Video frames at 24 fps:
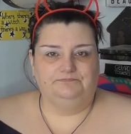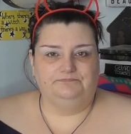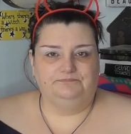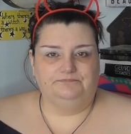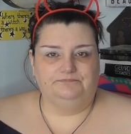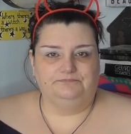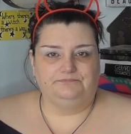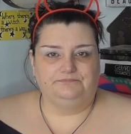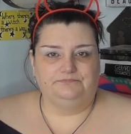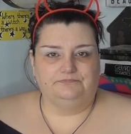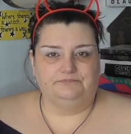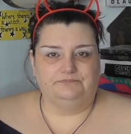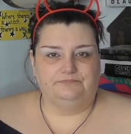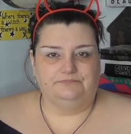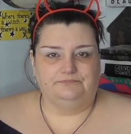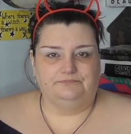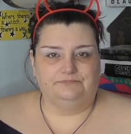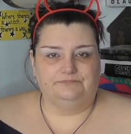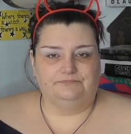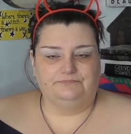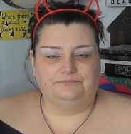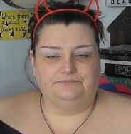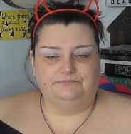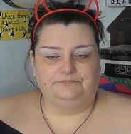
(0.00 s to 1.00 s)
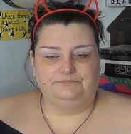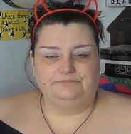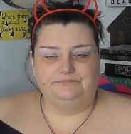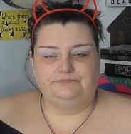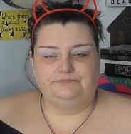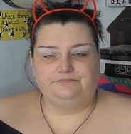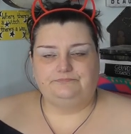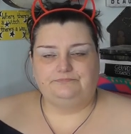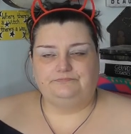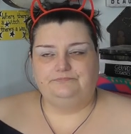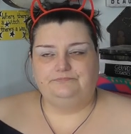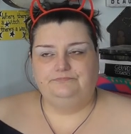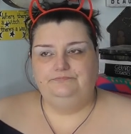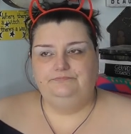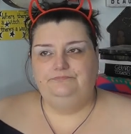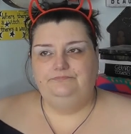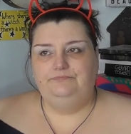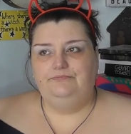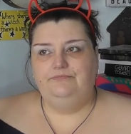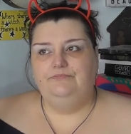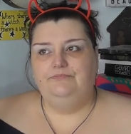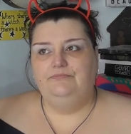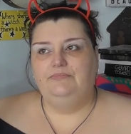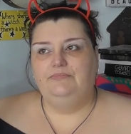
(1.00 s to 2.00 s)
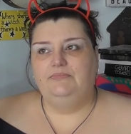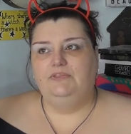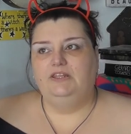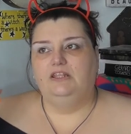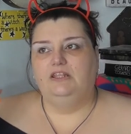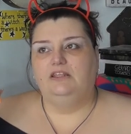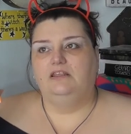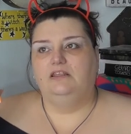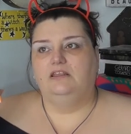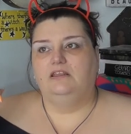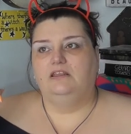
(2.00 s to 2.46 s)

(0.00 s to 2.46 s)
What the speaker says: Nothing is said.